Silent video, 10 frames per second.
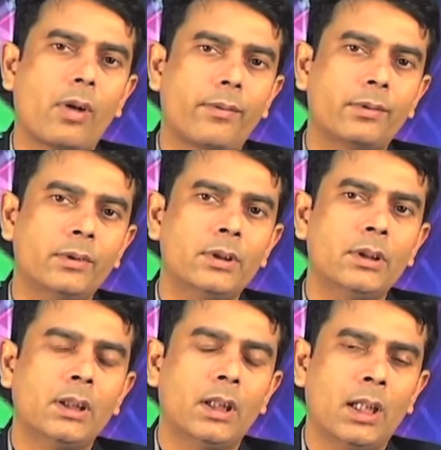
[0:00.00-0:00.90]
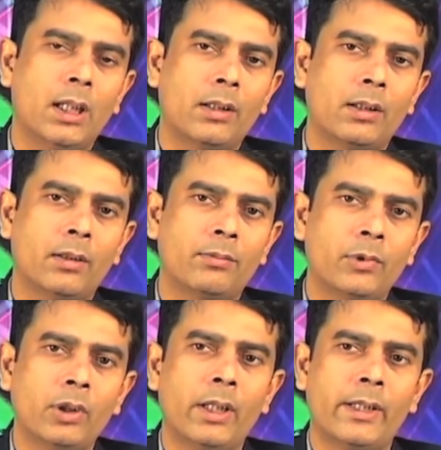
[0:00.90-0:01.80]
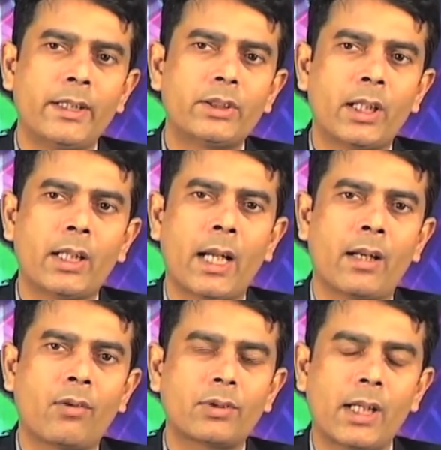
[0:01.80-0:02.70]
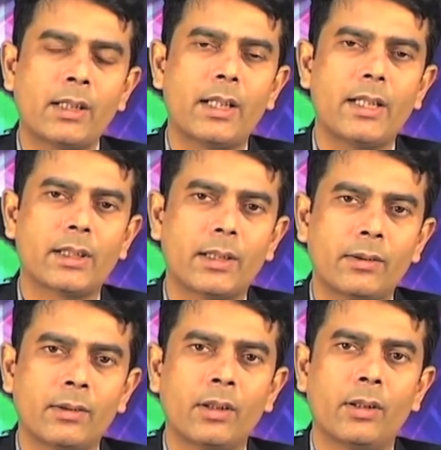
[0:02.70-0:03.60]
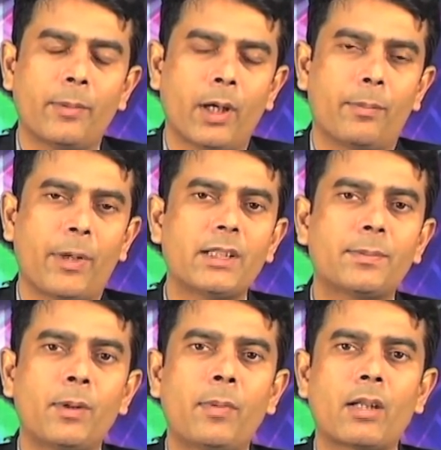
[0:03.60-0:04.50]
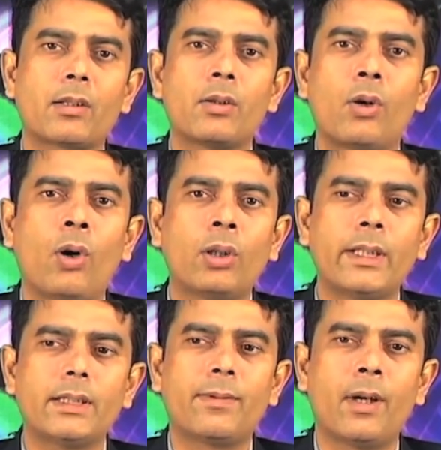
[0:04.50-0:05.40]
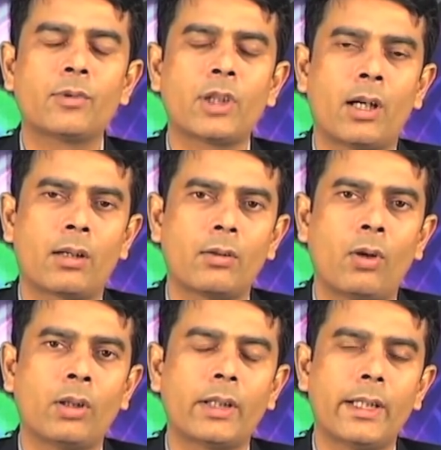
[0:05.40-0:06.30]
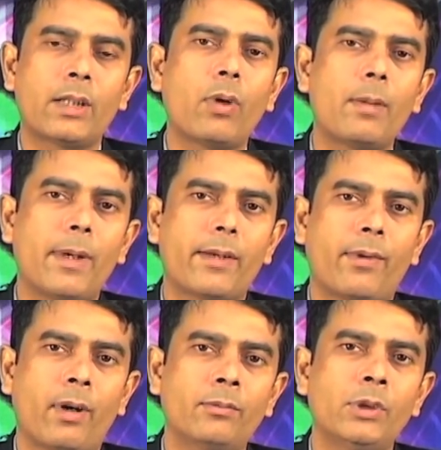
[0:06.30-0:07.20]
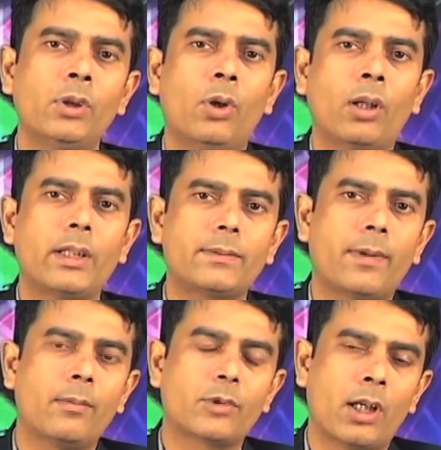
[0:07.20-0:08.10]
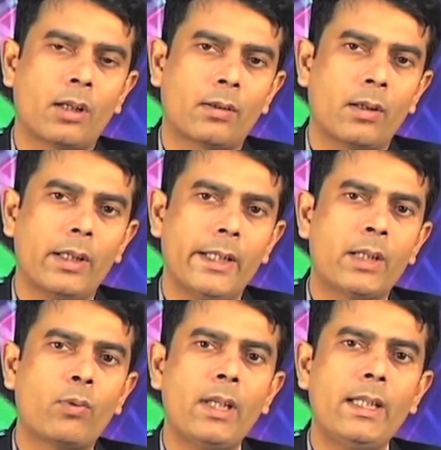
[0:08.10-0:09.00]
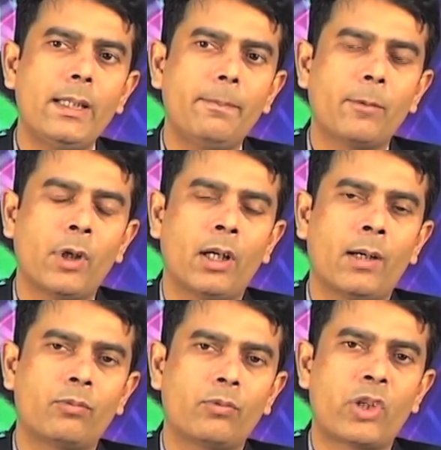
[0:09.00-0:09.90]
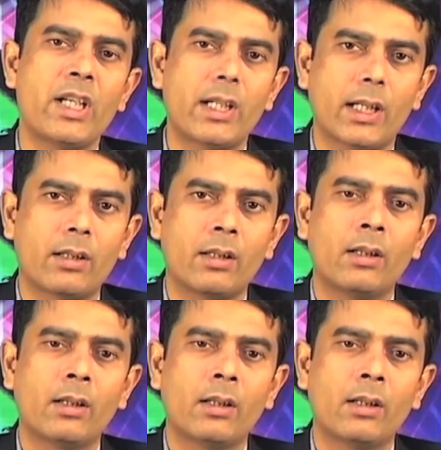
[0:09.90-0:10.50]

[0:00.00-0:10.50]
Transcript: of nation and outside the nation principle, but all these firms are on the equal platform. All these firms are equally treated